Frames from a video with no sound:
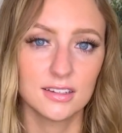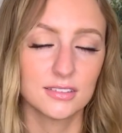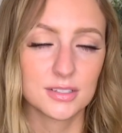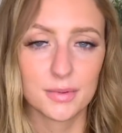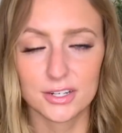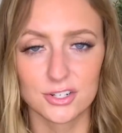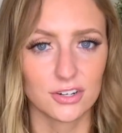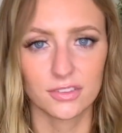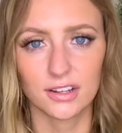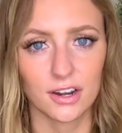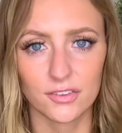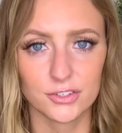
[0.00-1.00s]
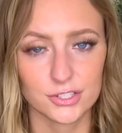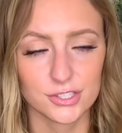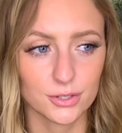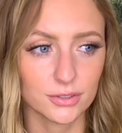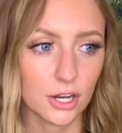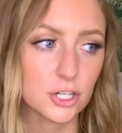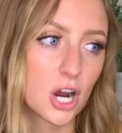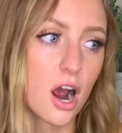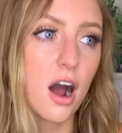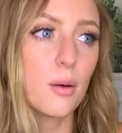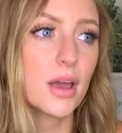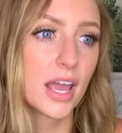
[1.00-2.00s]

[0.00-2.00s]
to make sure that, you know, they're just doing their job,